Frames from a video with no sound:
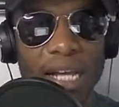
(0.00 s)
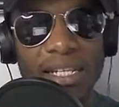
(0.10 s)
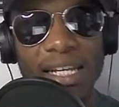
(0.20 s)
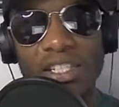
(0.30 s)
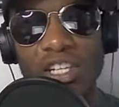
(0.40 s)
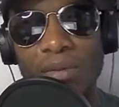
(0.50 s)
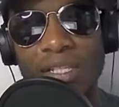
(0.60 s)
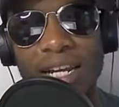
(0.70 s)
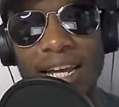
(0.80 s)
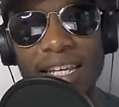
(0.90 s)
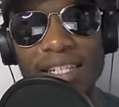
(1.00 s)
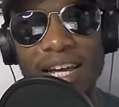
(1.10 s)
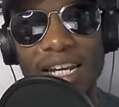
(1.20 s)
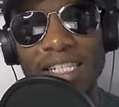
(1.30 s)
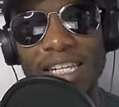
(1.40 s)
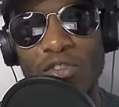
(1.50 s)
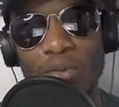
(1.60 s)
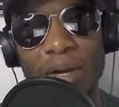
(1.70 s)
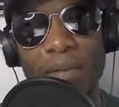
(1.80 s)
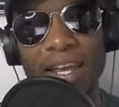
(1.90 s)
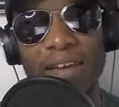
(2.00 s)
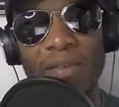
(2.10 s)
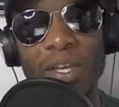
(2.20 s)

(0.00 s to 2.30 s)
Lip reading: plays next to Thomas Delaney. He's learning things from him, innit?